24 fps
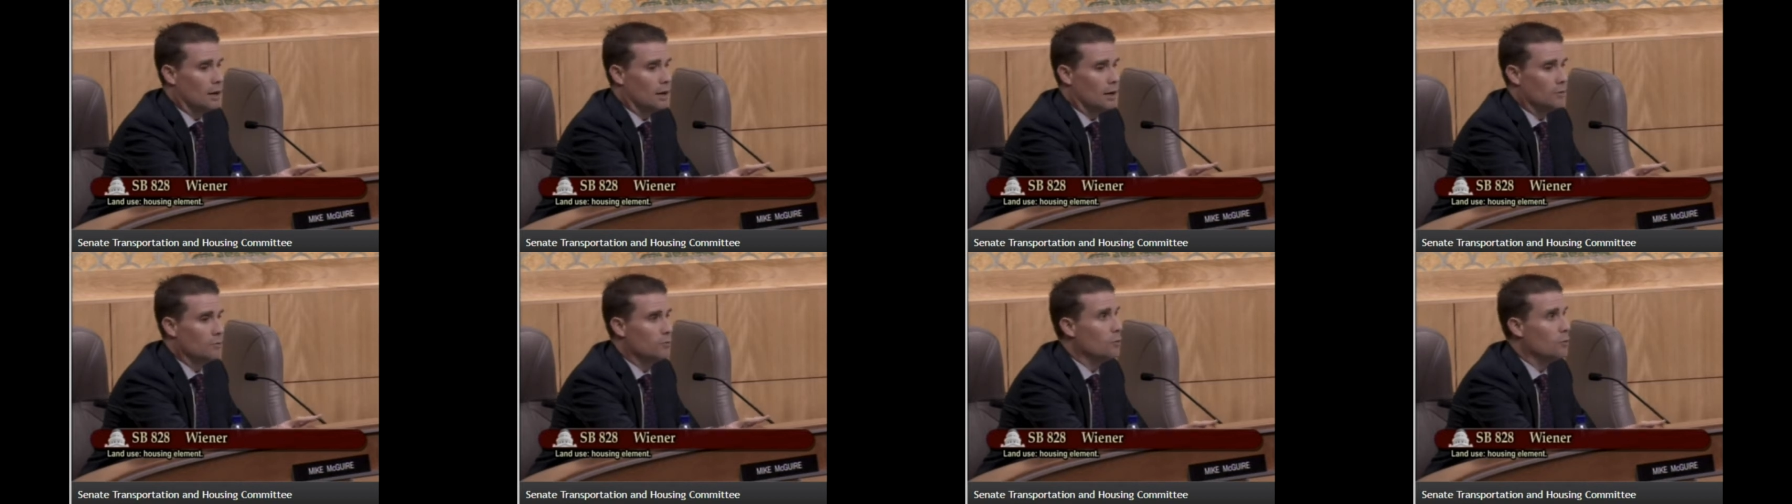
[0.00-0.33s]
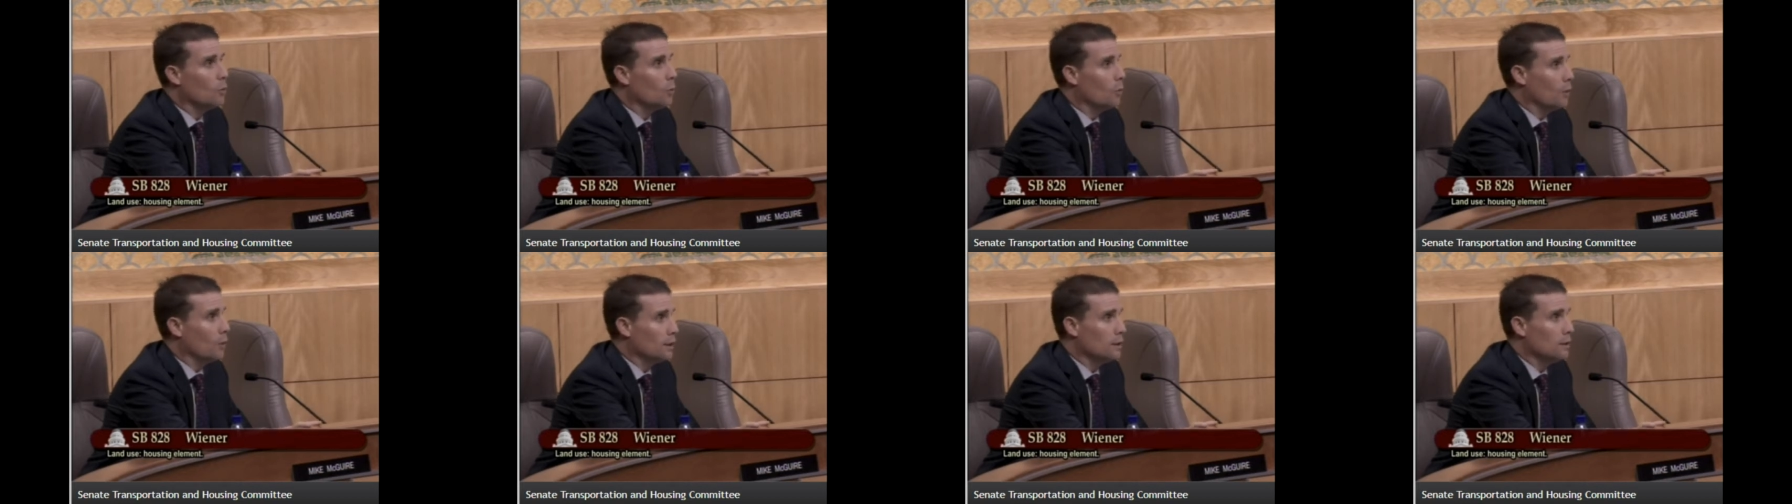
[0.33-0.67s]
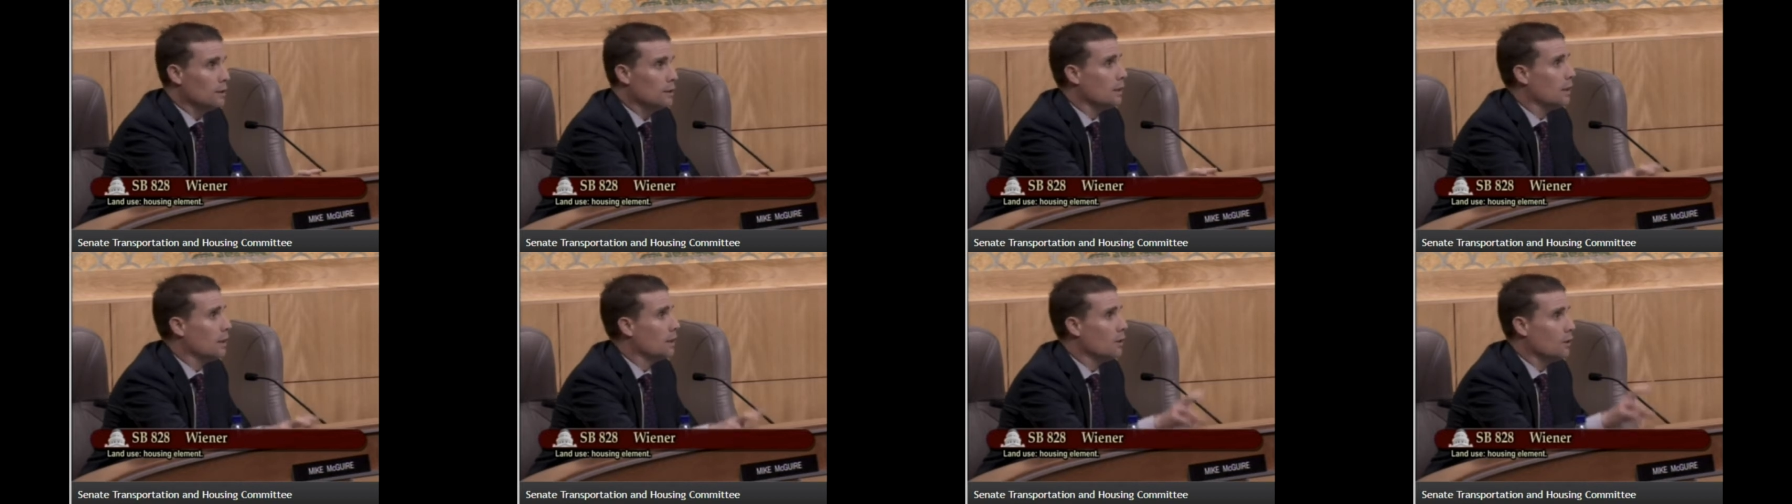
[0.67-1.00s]
avoid,
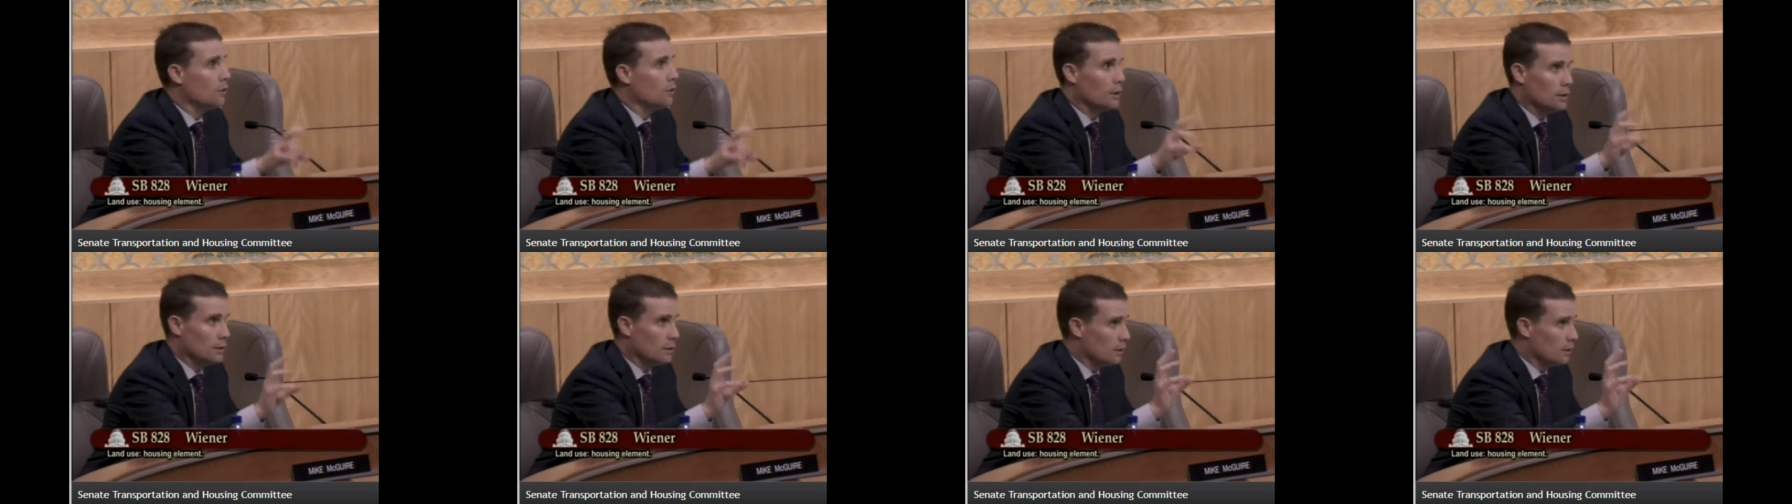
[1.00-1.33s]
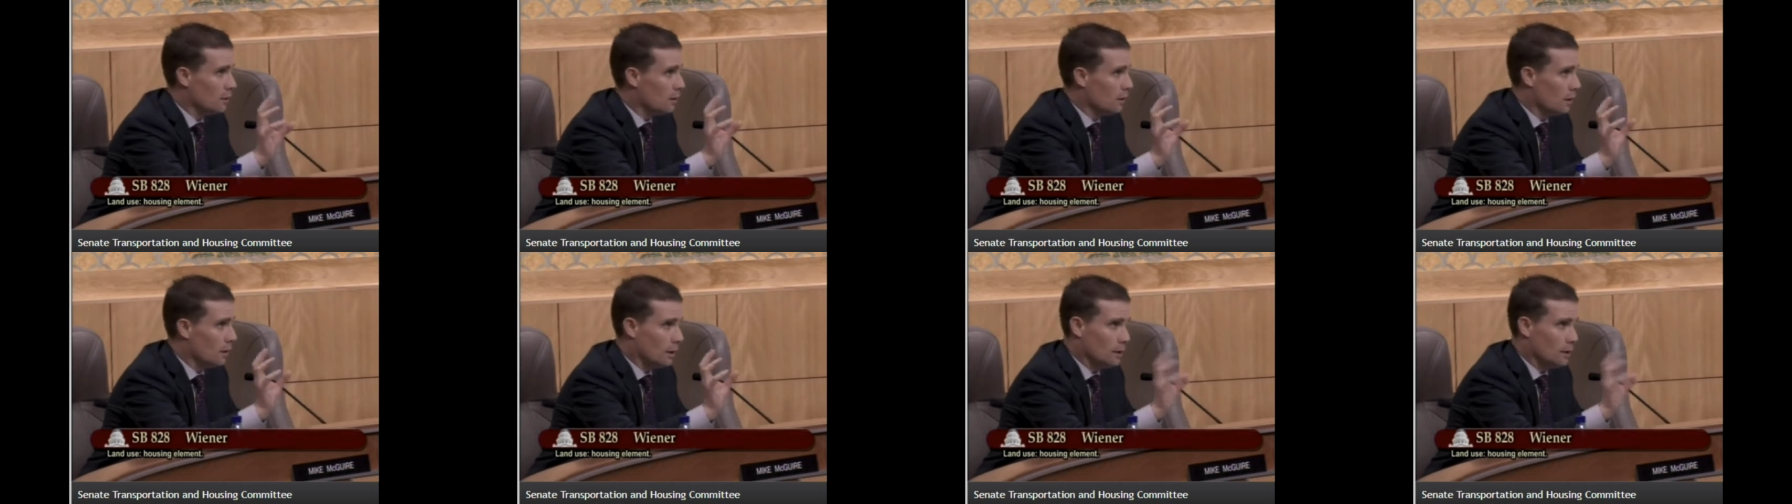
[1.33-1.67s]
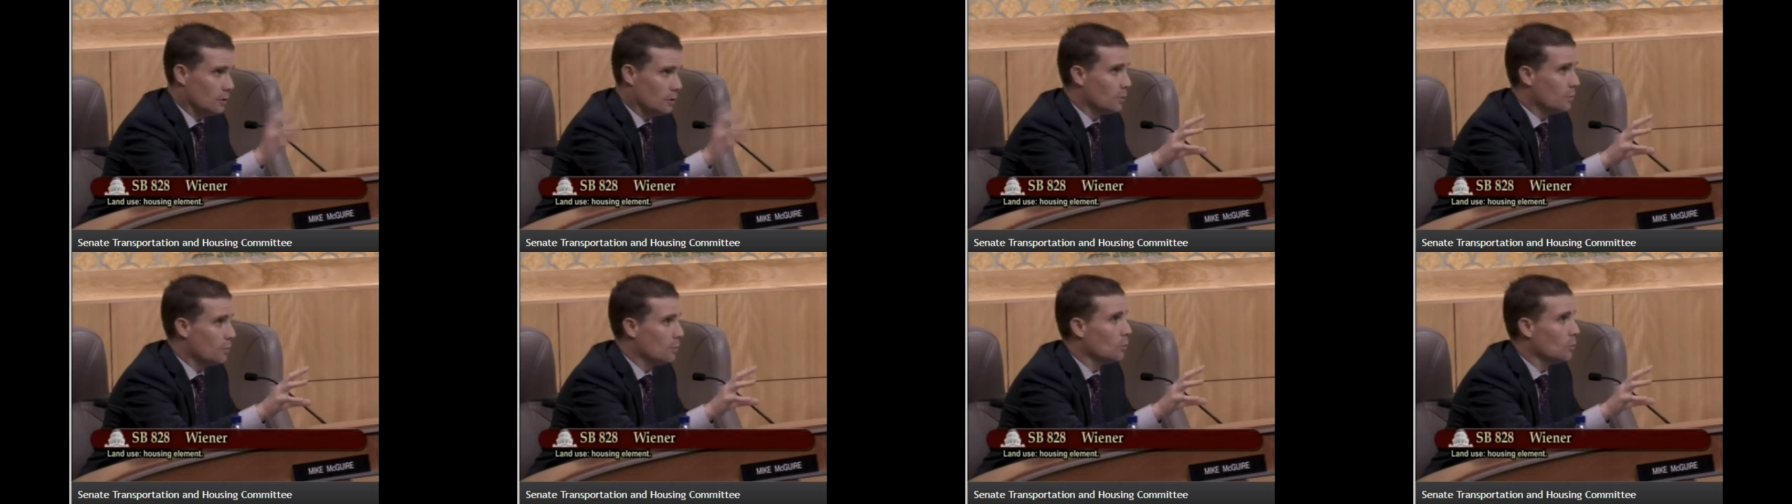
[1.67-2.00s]
and I know that I don't
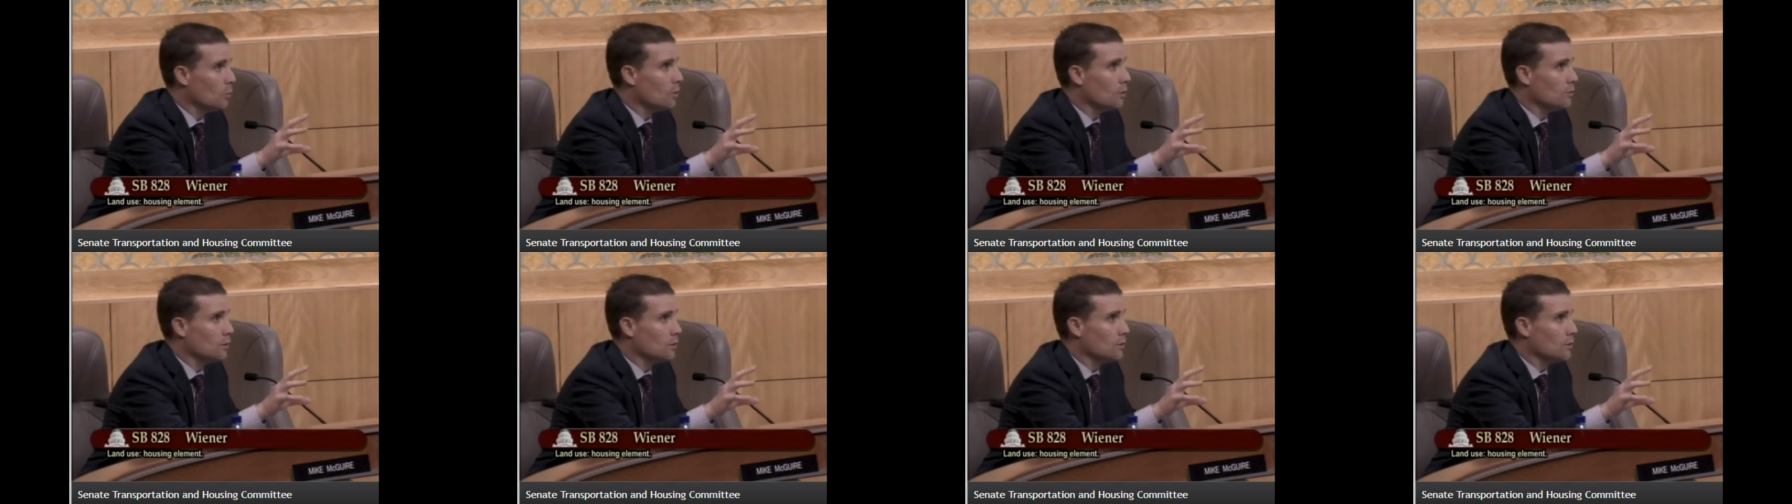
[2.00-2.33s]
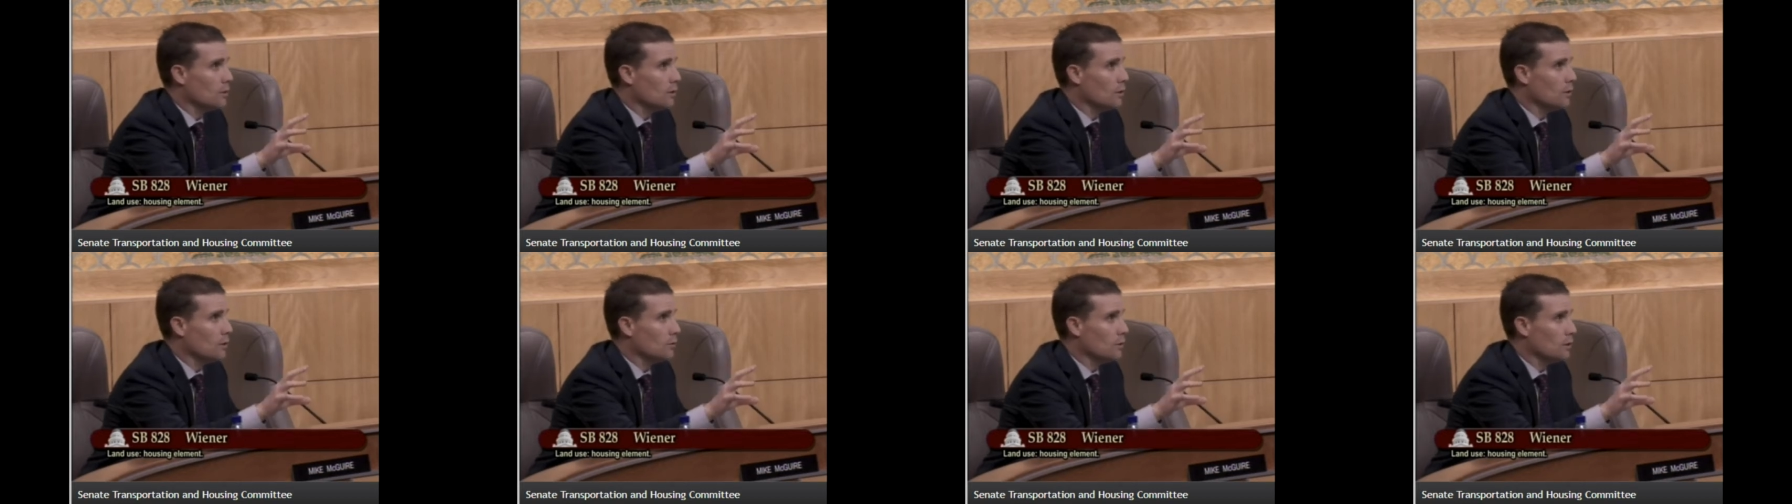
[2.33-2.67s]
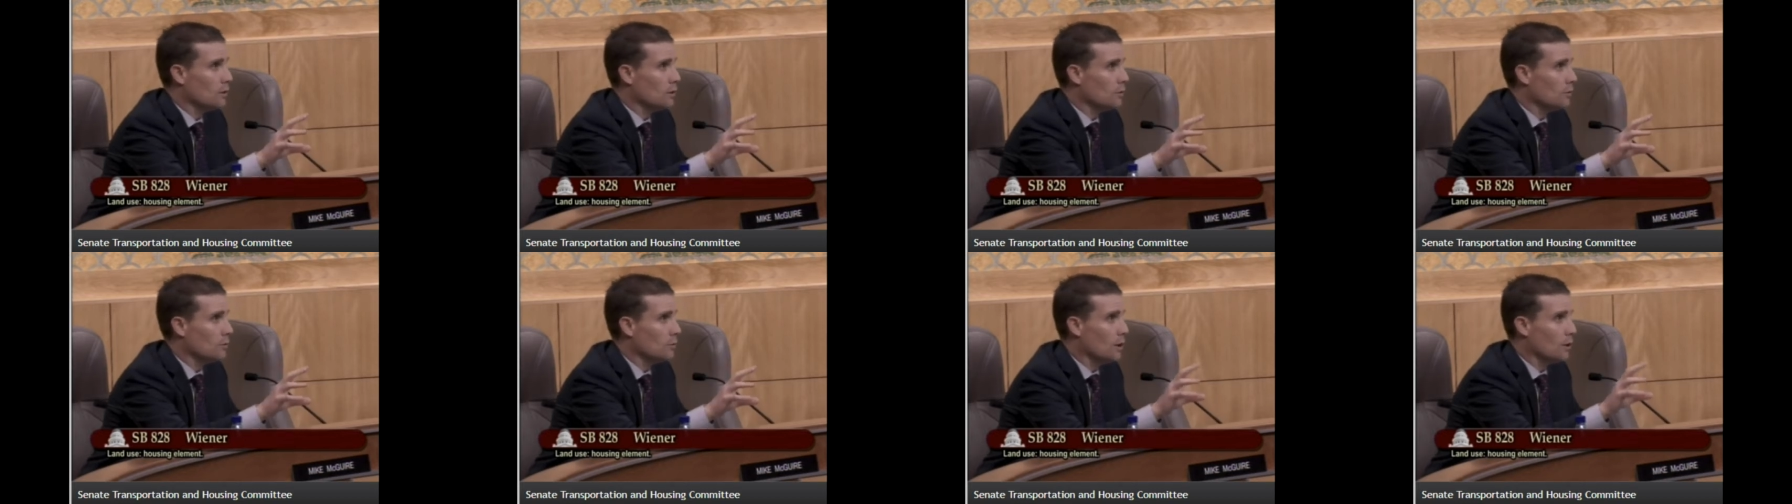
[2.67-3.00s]
want to put words into the
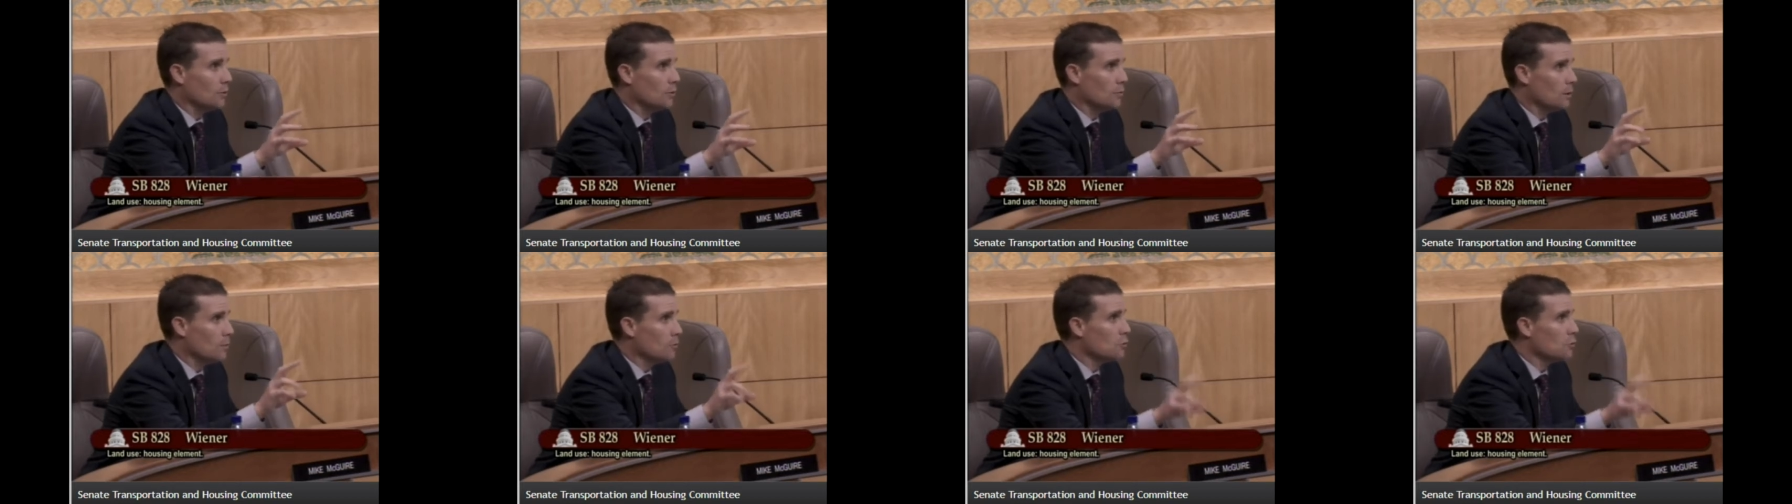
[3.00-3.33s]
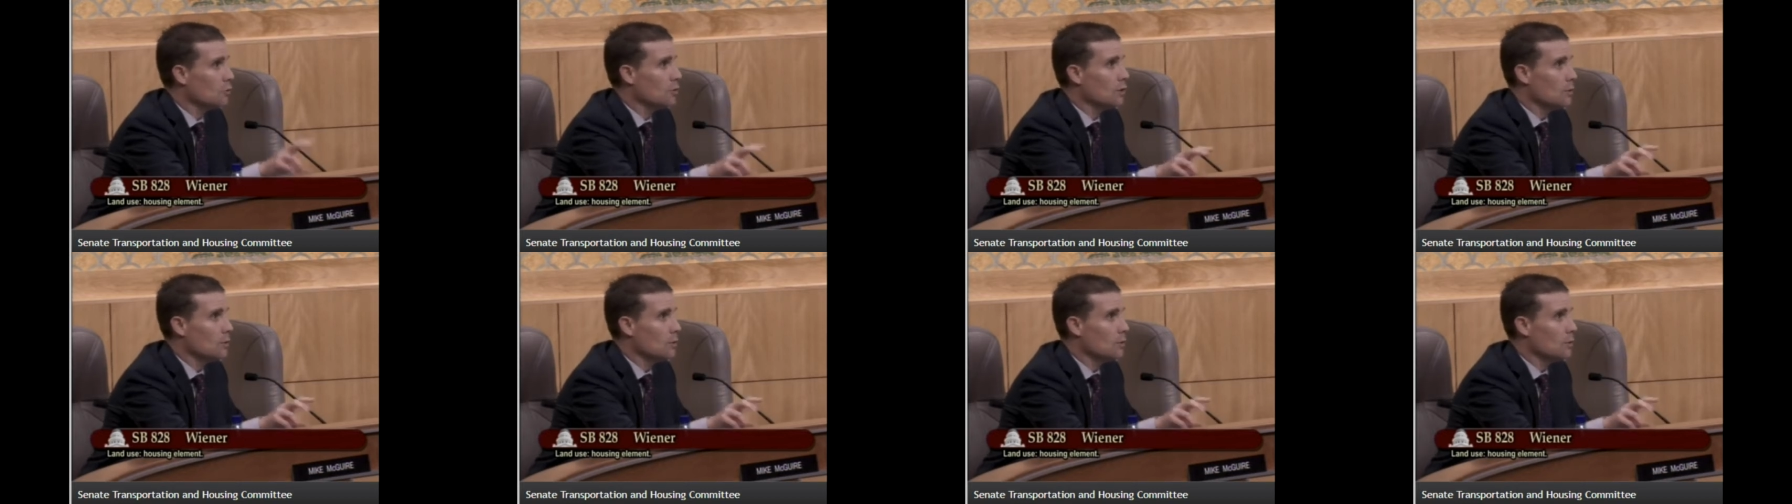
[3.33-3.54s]
senator's mouth, but I'm sure he